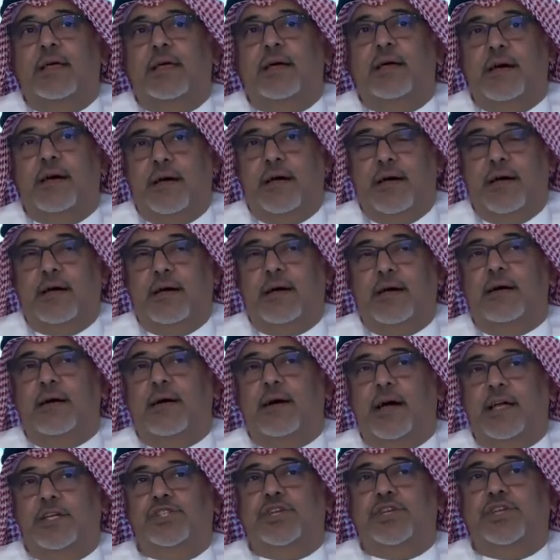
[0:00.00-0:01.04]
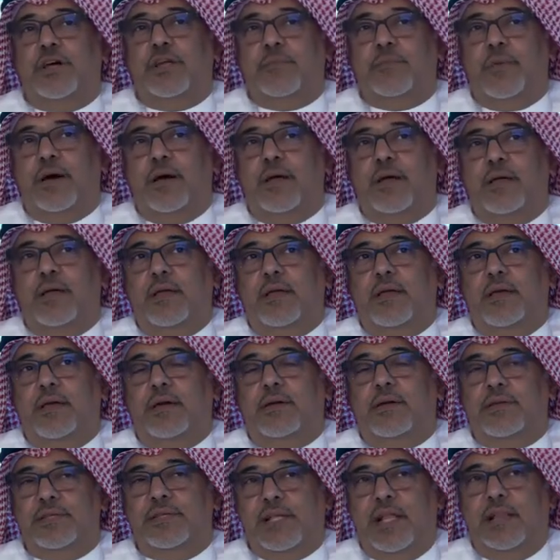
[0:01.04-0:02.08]
I share my
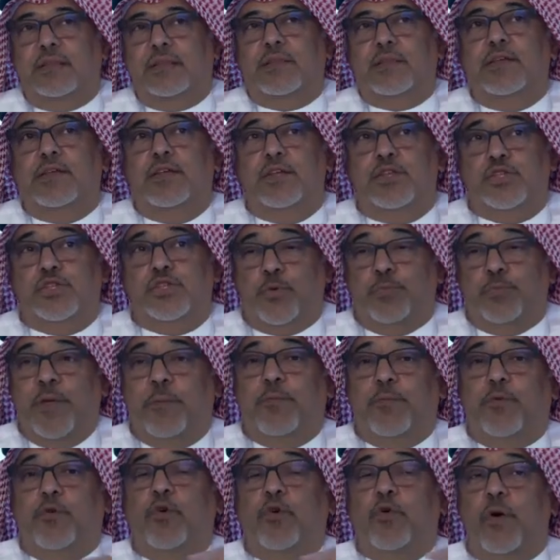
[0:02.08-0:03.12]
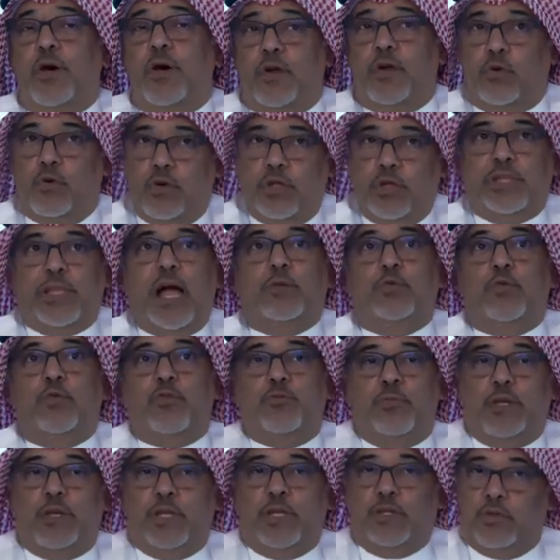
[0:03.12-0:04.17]
result, so people who were in contact
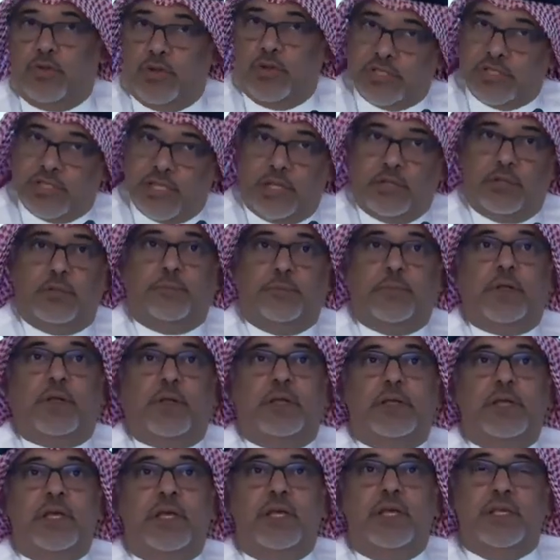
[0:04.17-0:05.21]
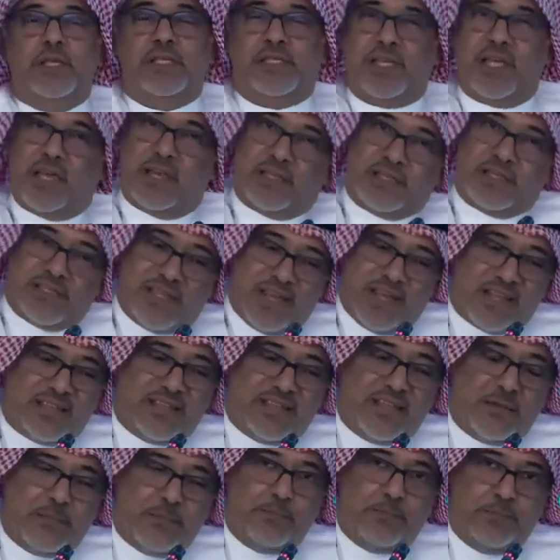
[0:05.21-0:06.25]
with me during
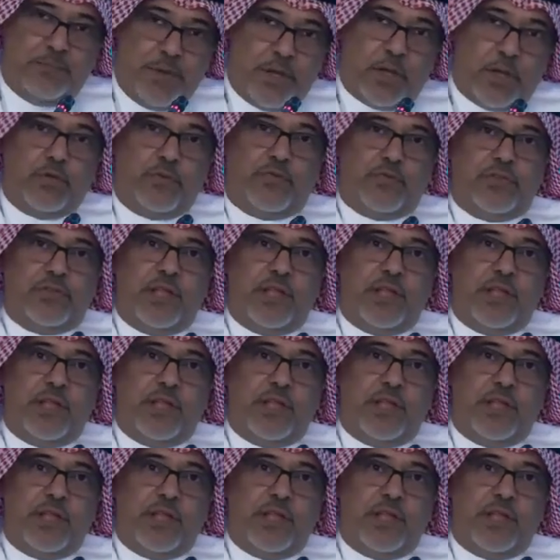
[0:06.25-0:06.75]
certain period of